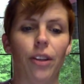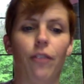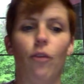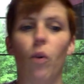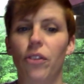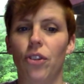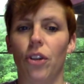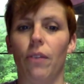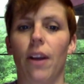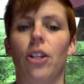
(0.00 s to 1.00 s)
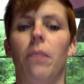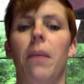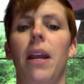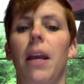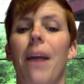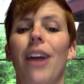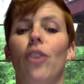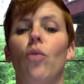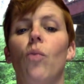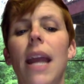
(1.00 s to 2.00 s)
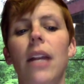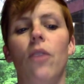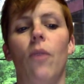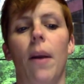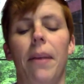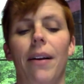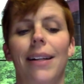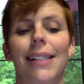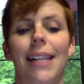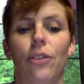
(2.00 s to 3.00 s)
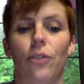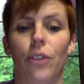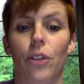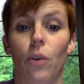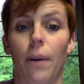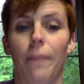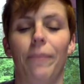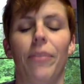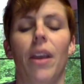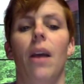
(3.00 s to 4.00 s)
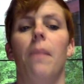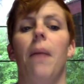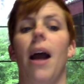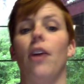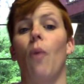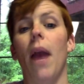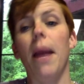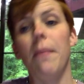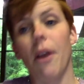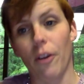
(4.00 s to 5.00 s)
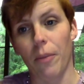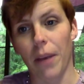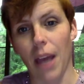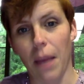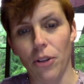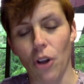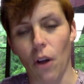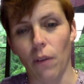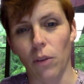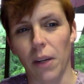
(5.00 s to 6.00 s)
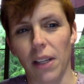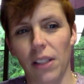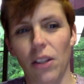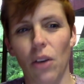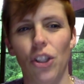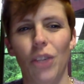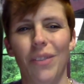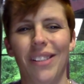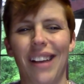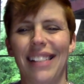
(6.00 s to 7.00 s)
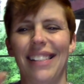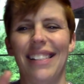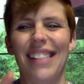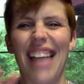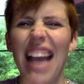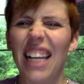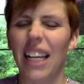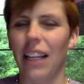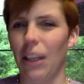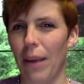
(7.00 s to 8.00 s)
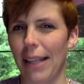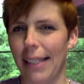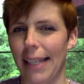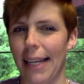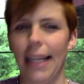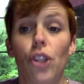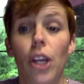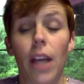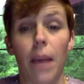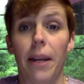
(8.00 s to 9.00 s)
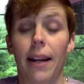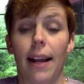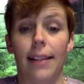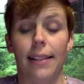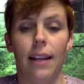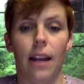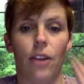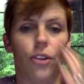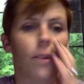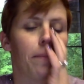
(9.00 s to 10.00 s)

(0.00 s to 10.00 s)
fourth generation, meaning my great-grandparents answered the door. My grandmother became a Jehovah's Witness, though she was not technically raised in it. She came in as a teenager.